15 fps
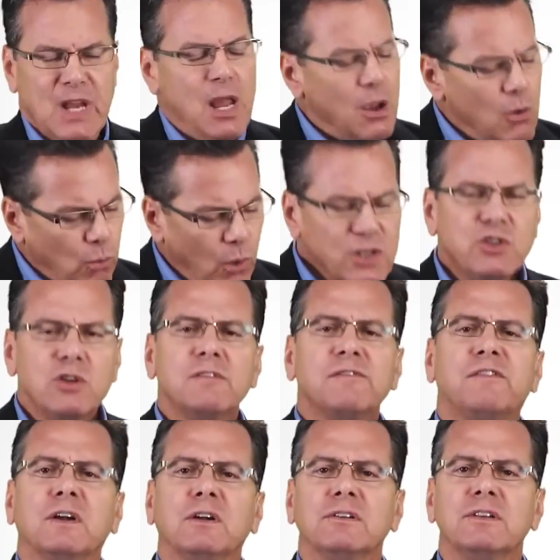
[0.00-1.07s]
Once you've
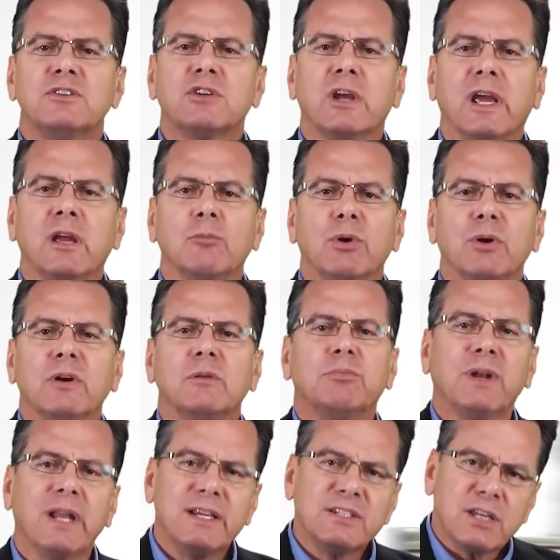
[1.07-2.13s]
filled the chamber and
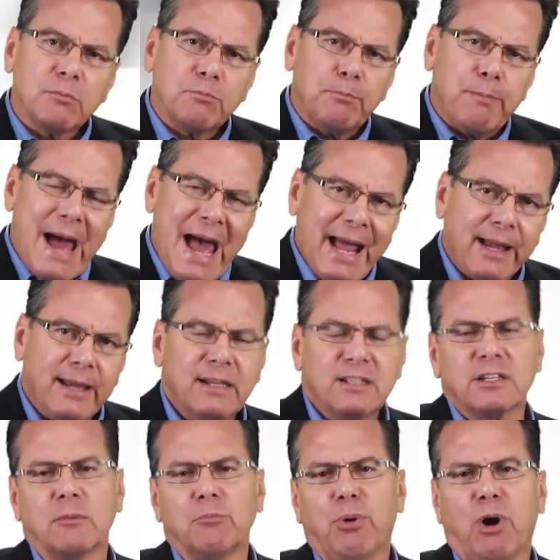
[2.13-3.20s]
place it back in its
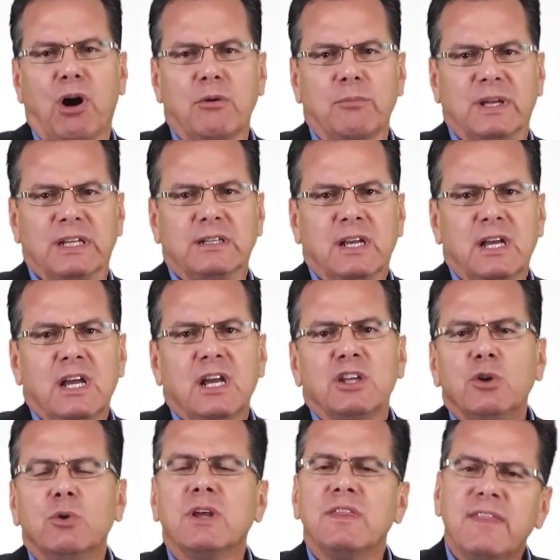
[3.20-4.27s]
compartment,
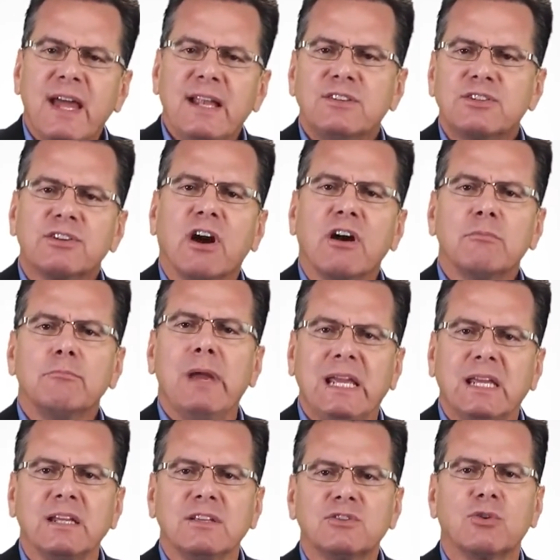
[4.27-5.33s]
you can then start
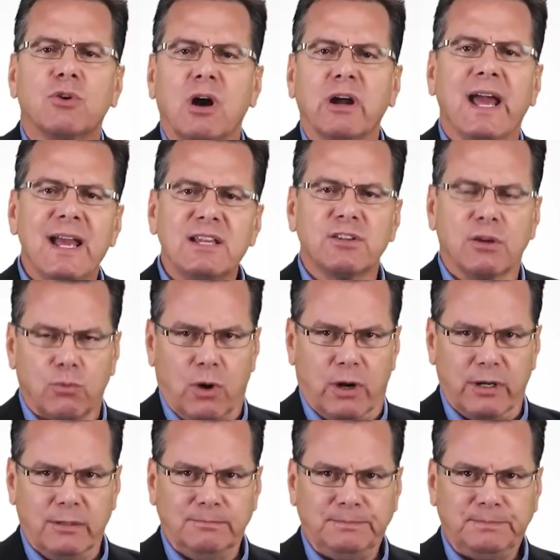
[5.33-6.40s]
making strong acid
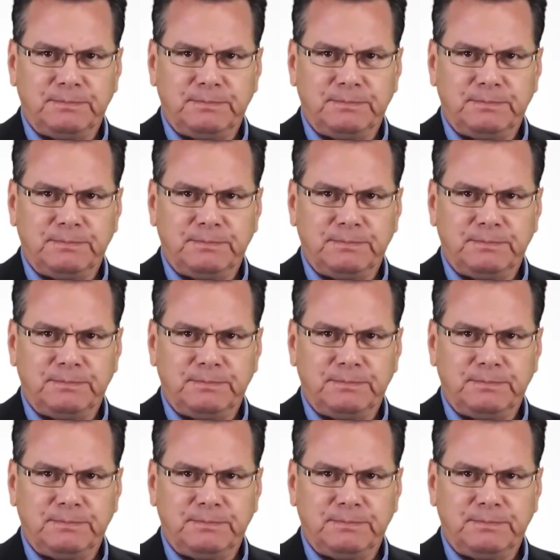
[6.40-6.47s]
water.